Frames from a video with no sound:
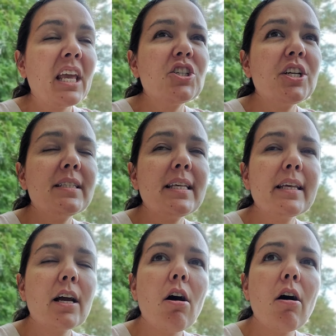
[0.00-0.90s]
She had said
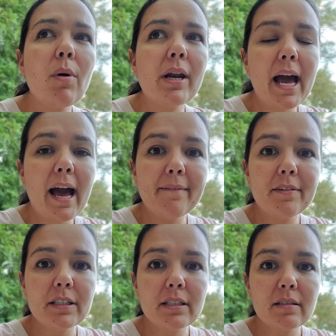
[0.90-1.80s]
like, "Oh, I want a
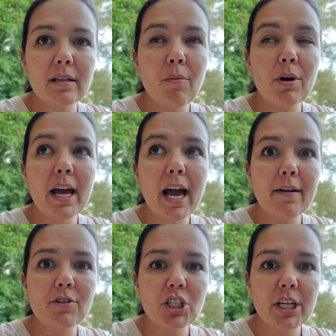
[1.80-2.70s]

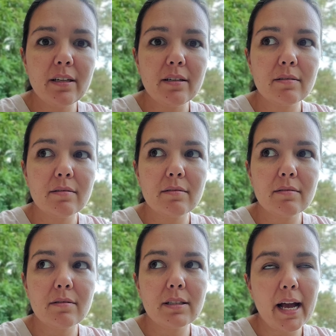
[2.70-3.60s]
half sheet
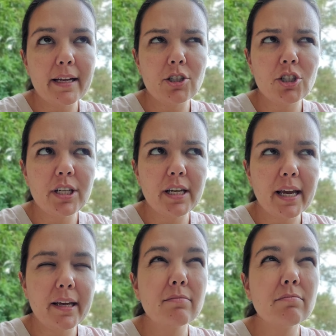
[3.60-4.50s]
size sheet
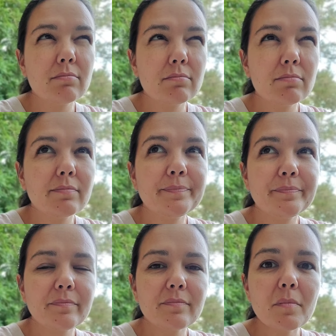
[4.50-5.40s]
cake."
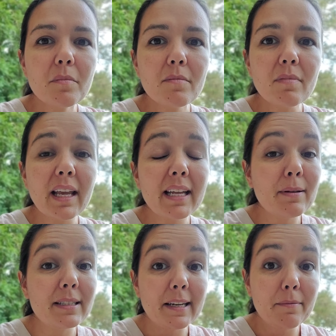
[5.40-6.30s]
And
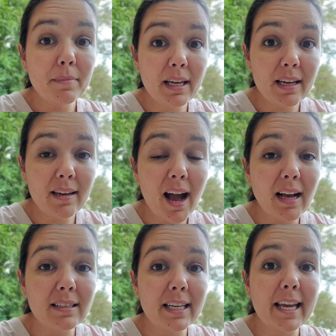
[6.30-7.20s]
instead of me
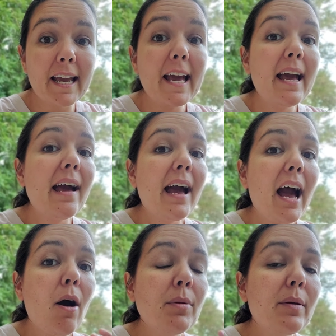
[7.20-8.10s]
asking,
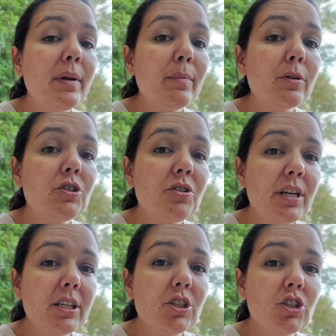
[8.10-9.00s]
"How many people do you
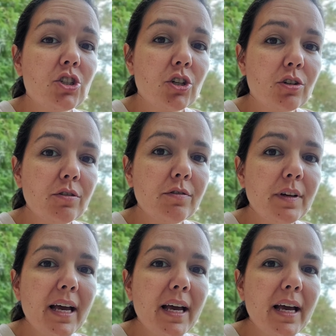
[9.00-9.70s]
need it to serve?"